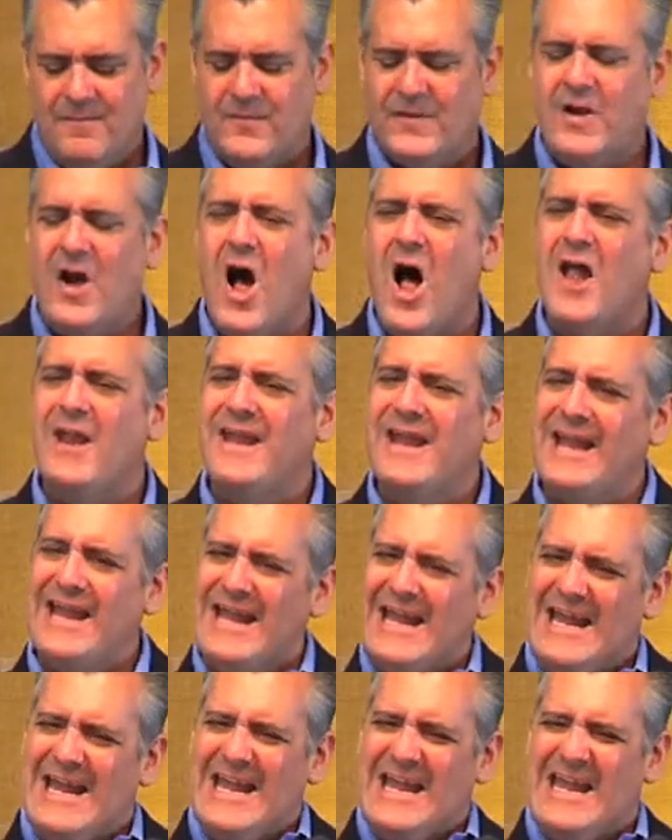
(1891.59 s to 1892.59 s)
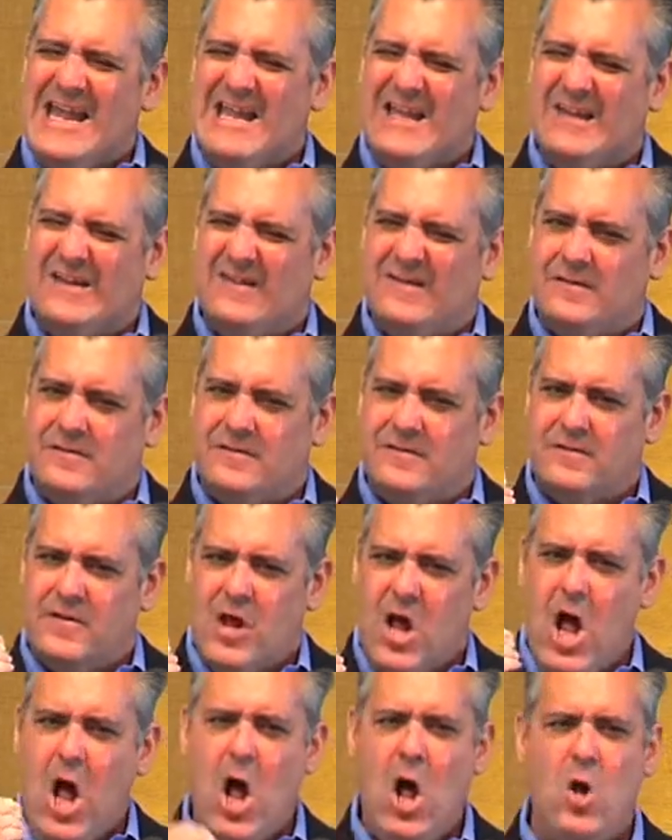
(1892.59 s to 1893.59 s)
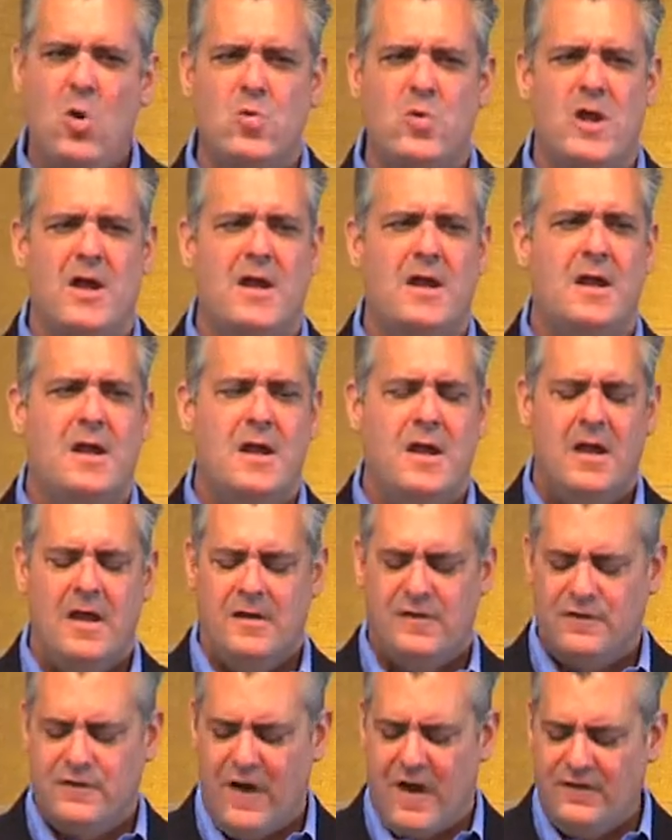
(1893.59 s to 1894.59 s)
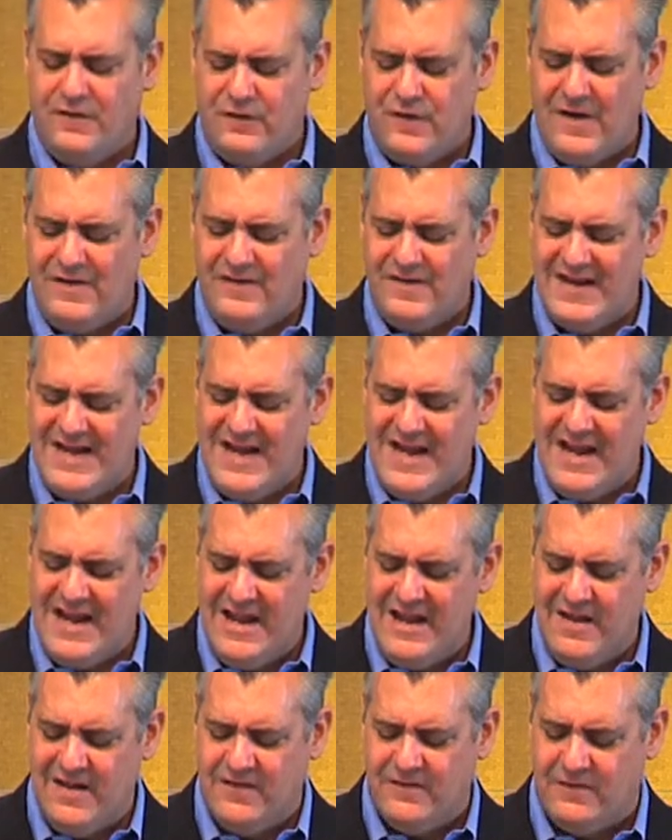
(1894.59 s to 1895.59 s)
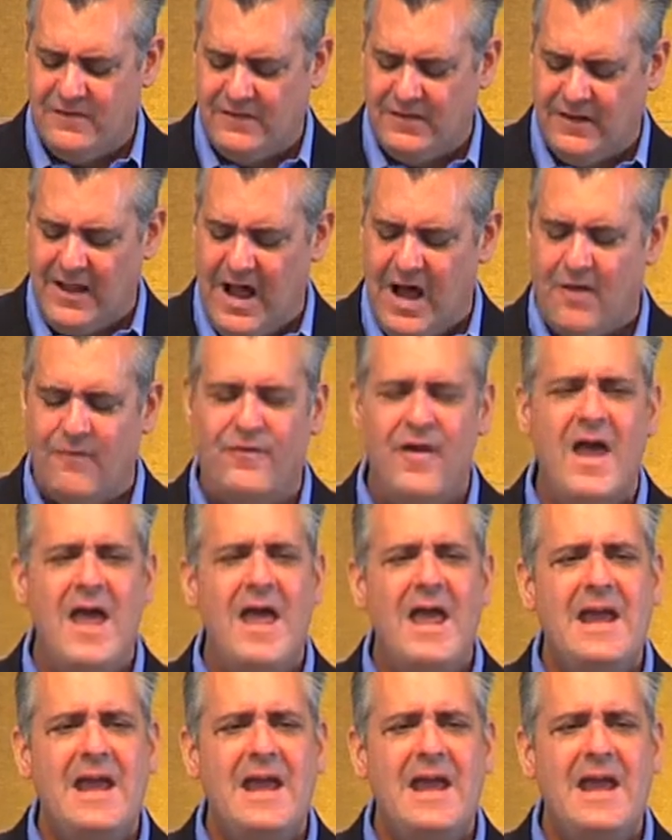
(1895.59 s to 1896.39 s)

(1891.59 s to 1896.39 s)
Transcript: God is holy just as he is love.